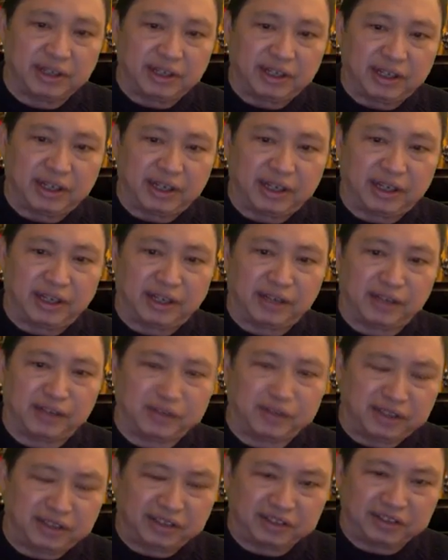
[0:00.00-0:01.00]
and they're
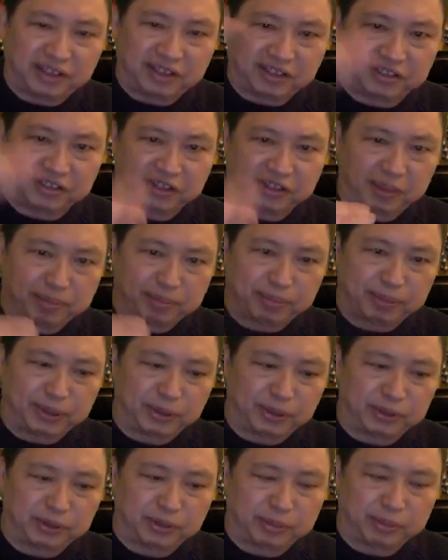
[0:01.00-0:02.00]
just a step below
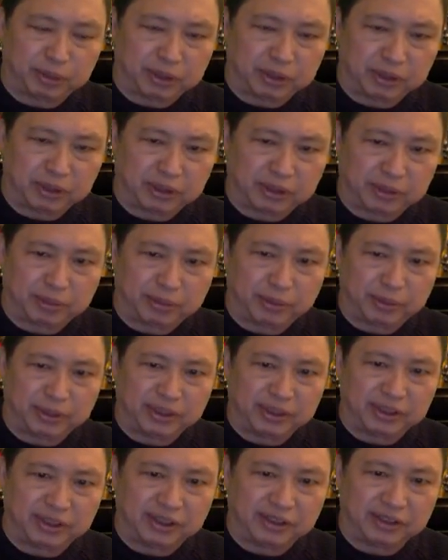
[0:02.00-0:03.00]
the political
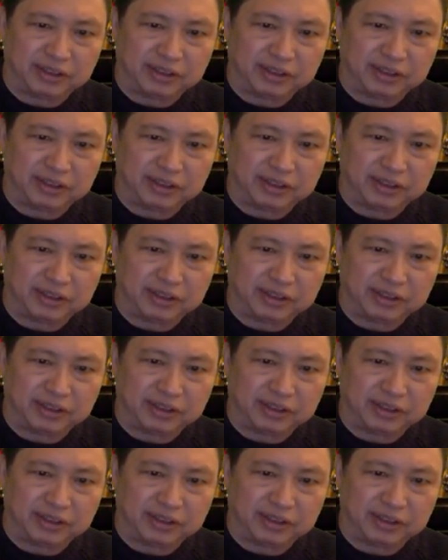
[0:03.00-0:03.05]
appointees.